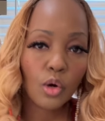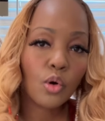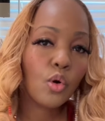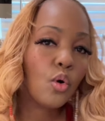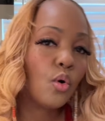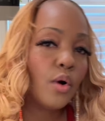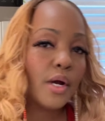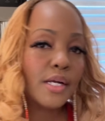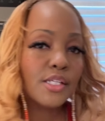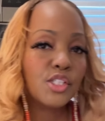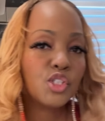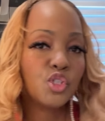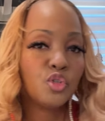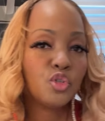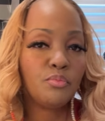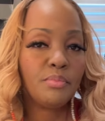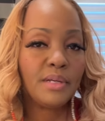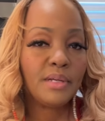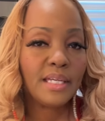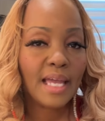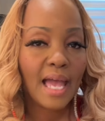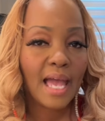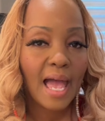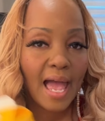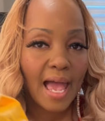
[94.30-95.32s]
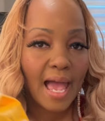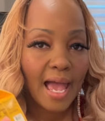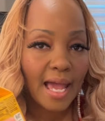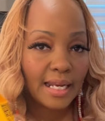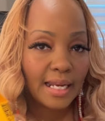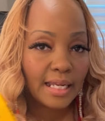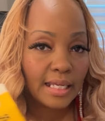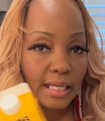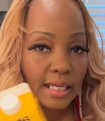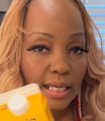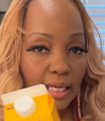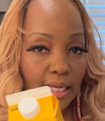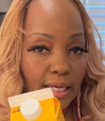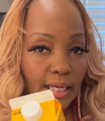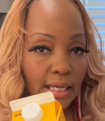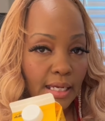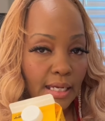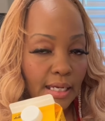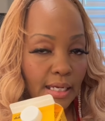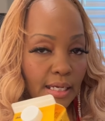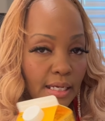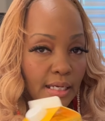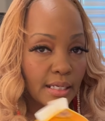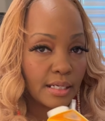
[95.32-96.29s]
going to be adding
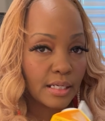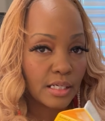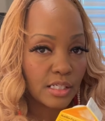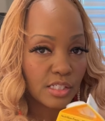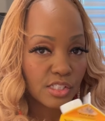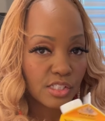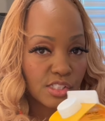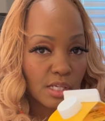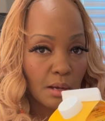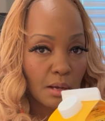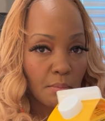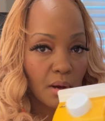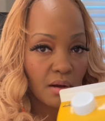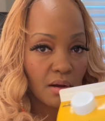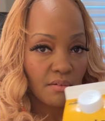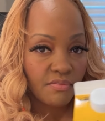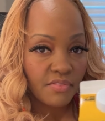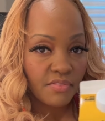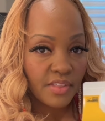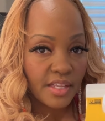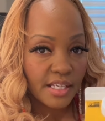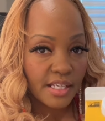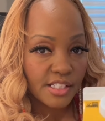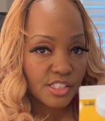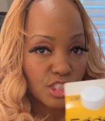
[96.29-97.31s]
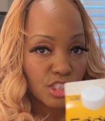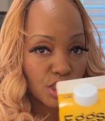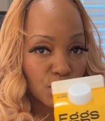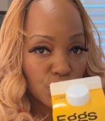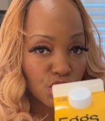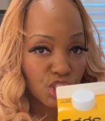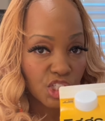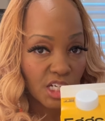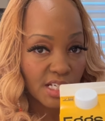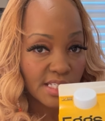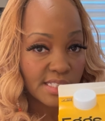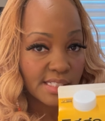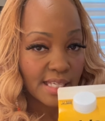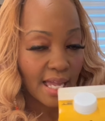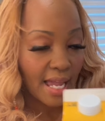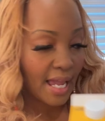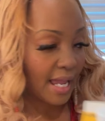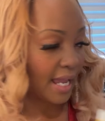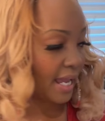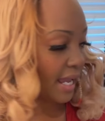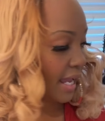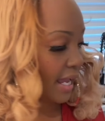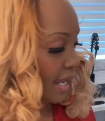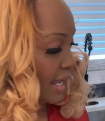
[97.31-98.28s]
in some of this just
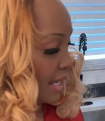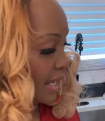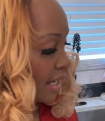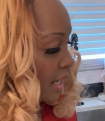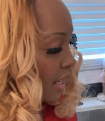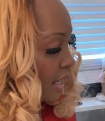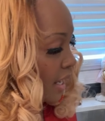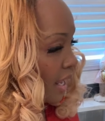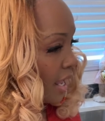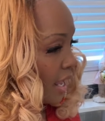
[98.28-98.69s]
egg,